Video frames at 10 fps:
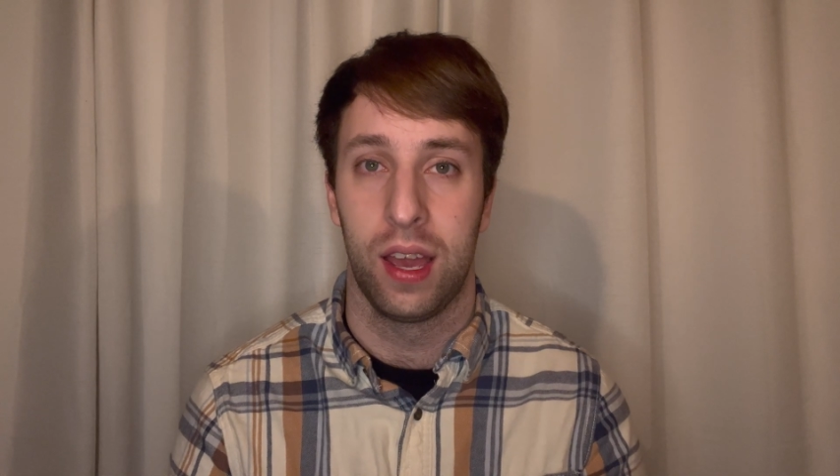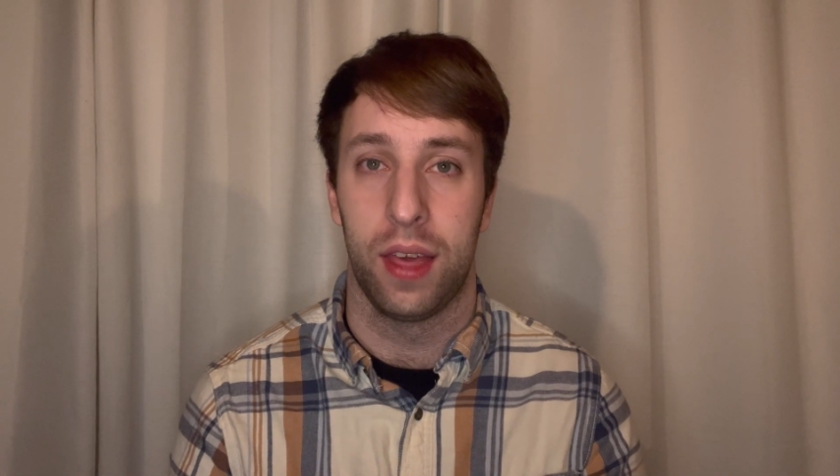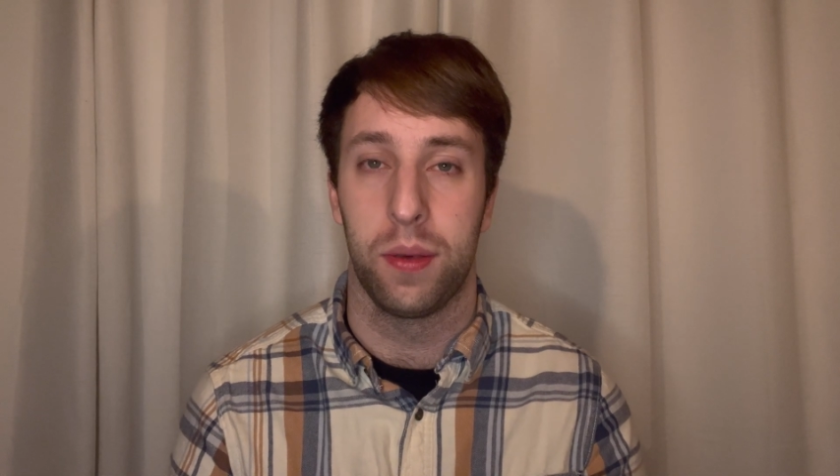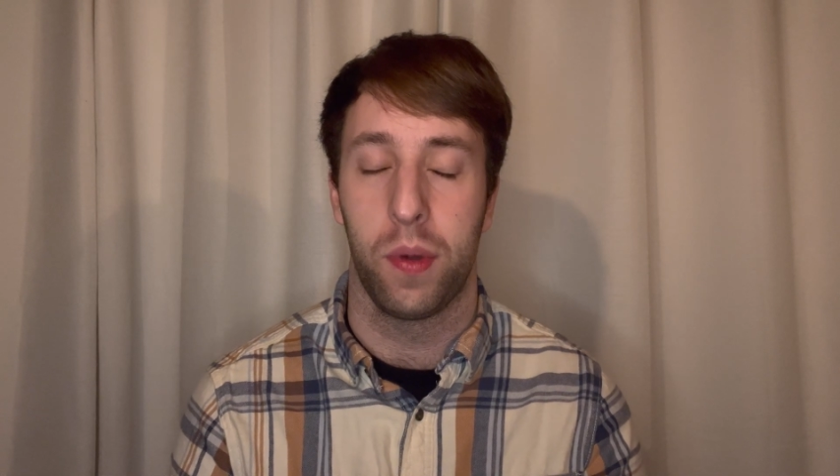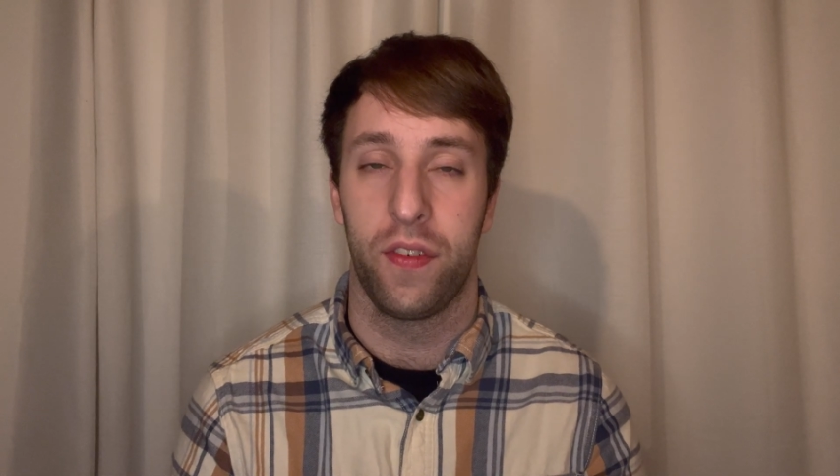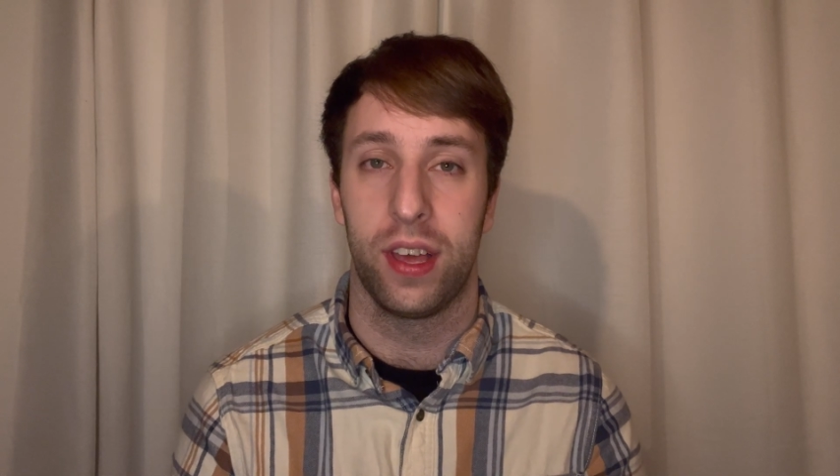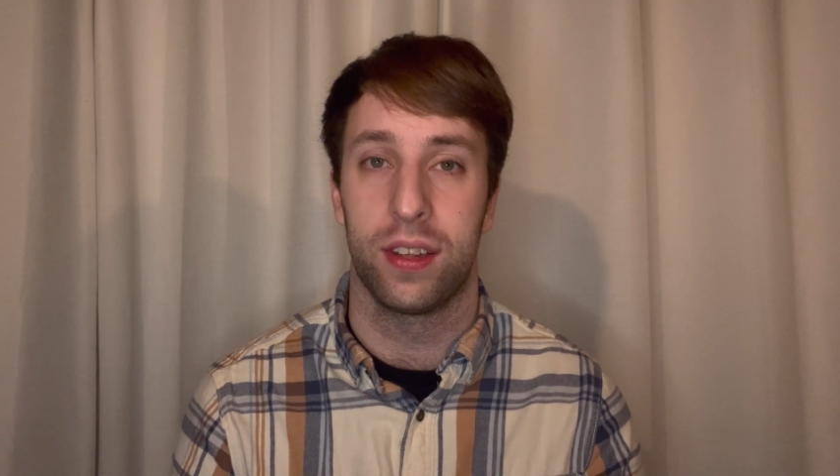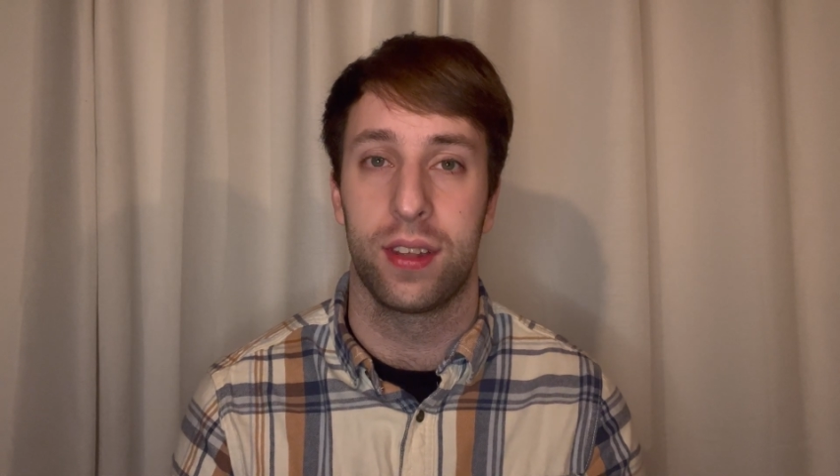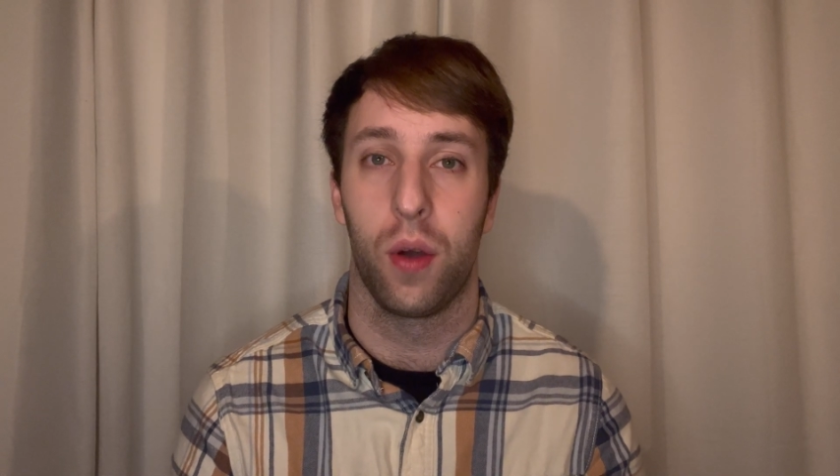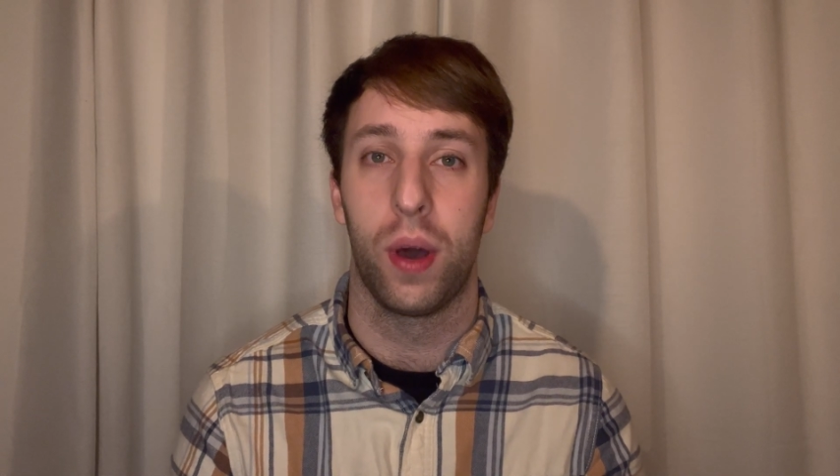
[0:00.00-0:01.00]
And the movie
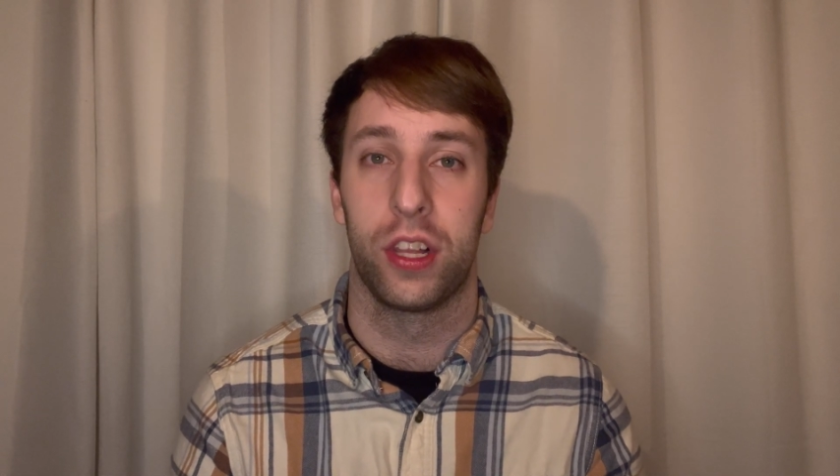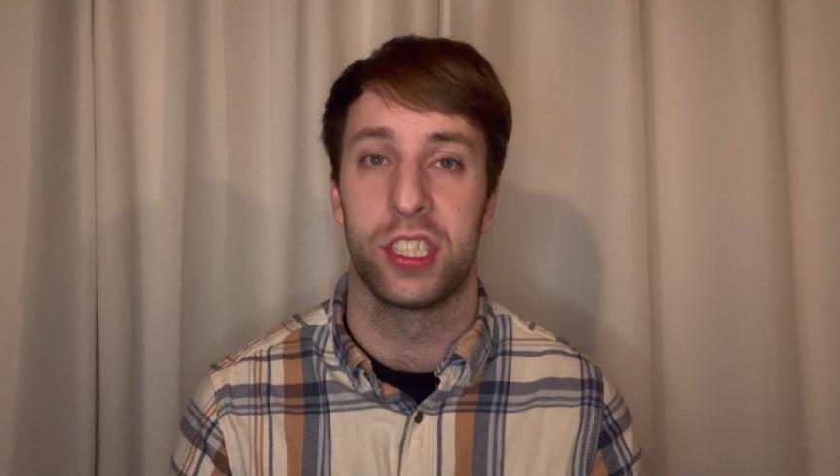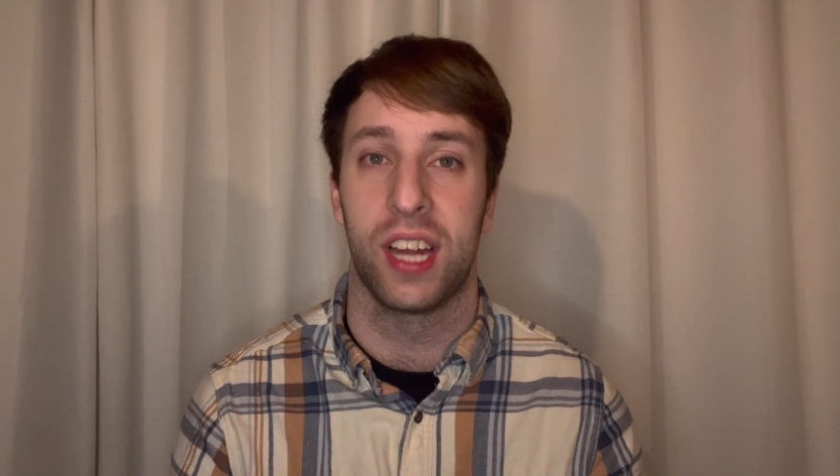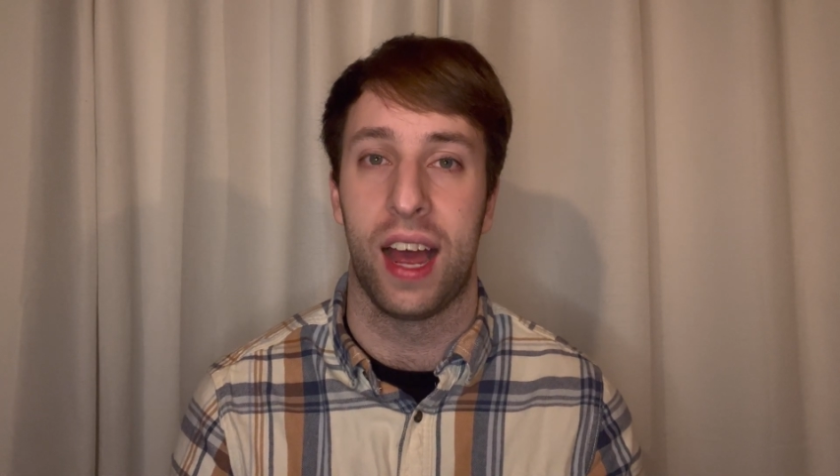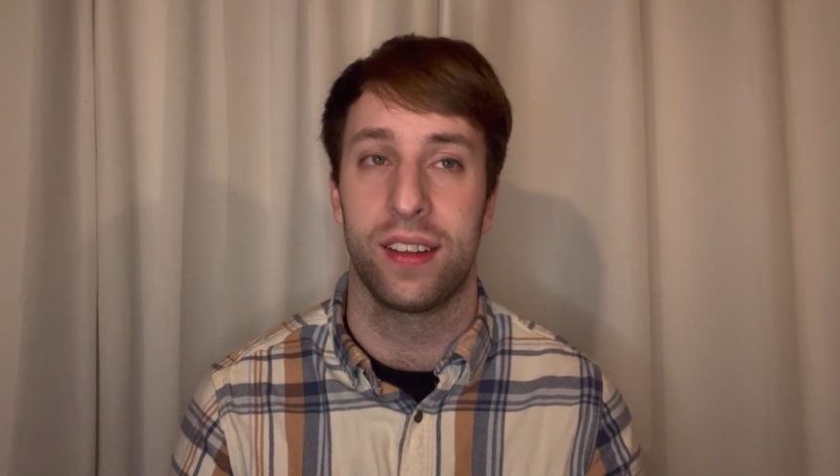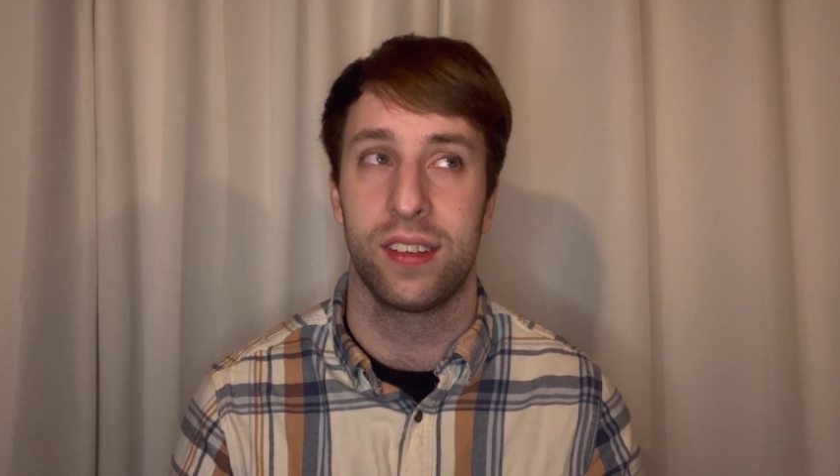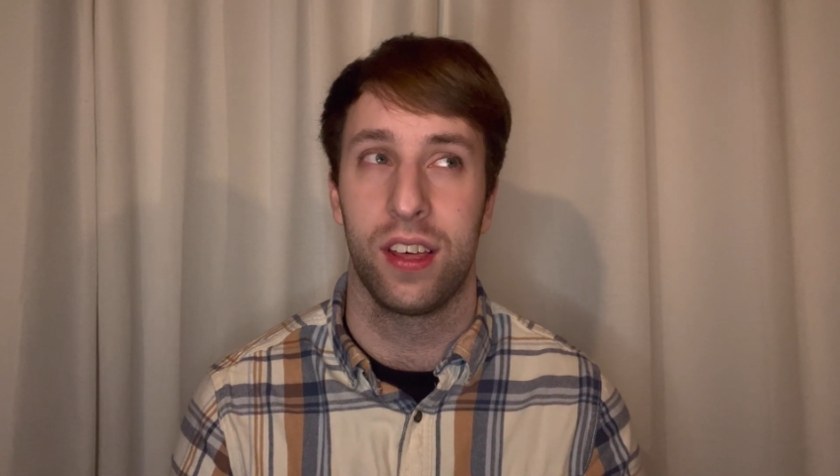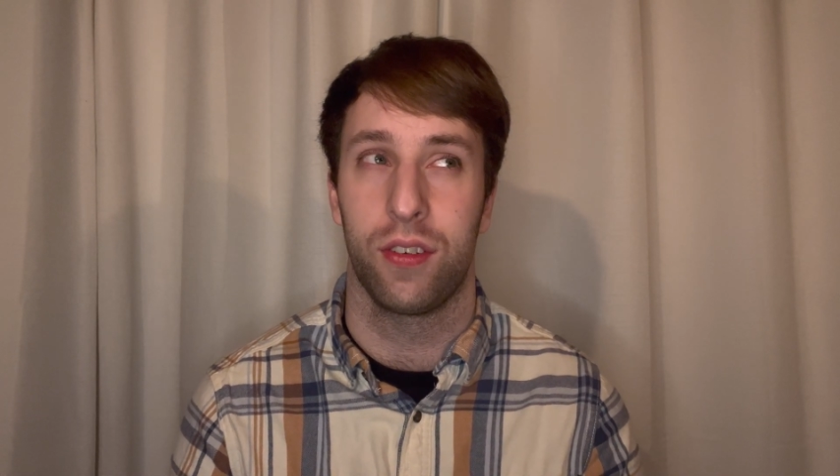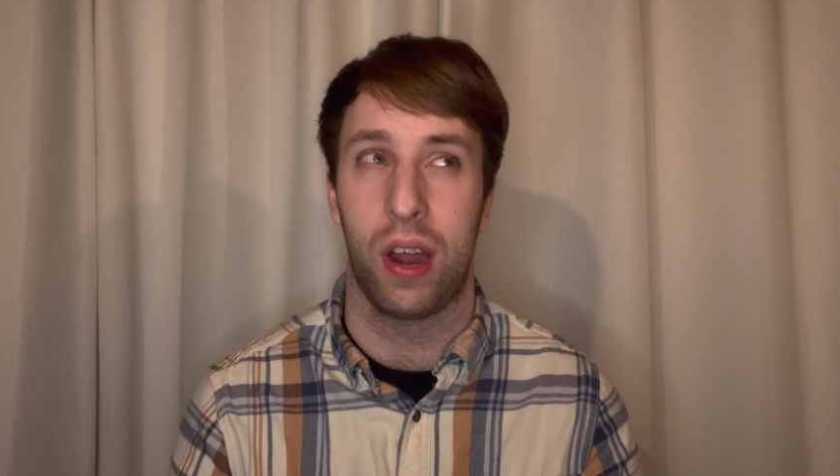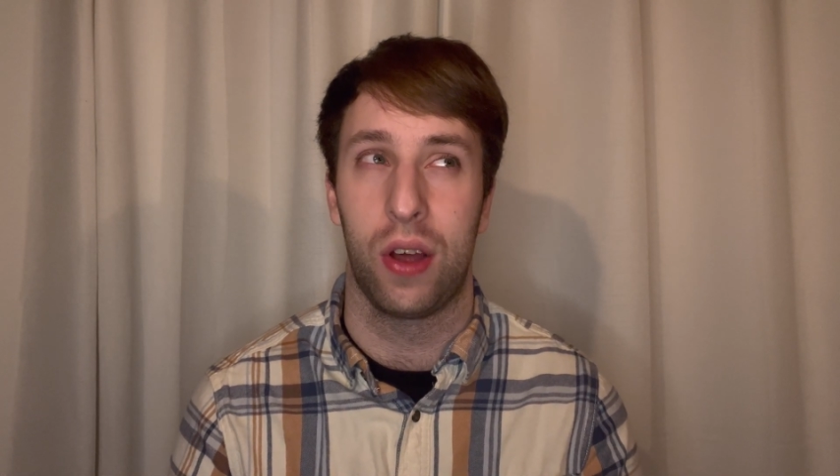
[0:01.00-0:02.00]
is well shot
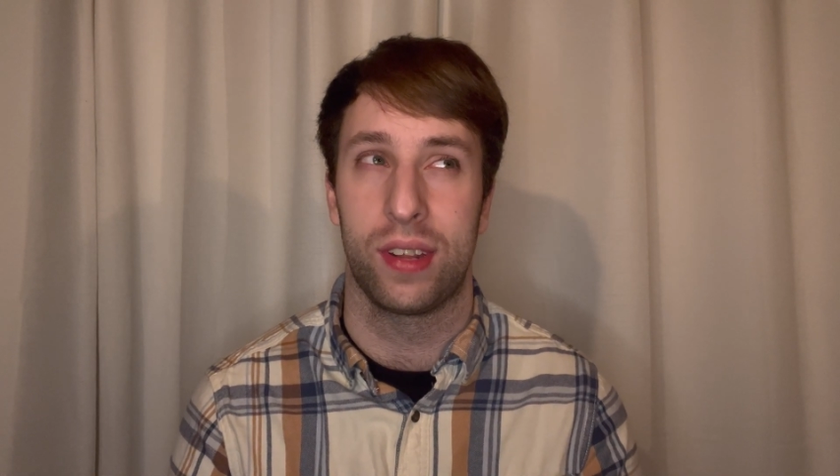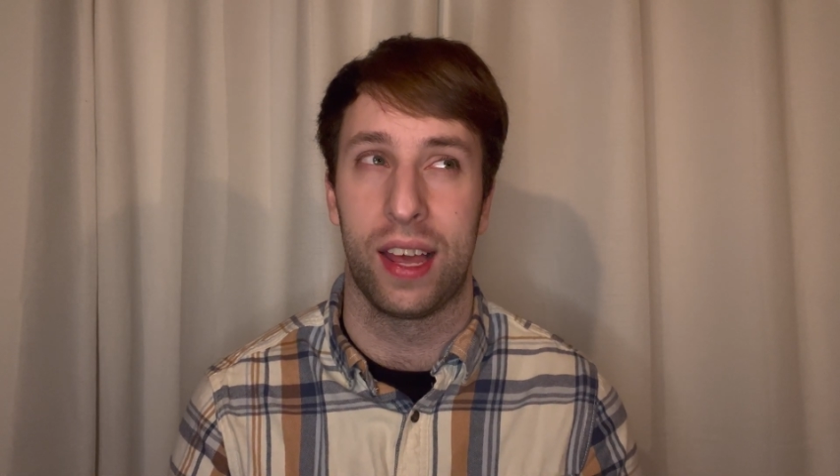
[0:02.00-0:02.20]
throughout,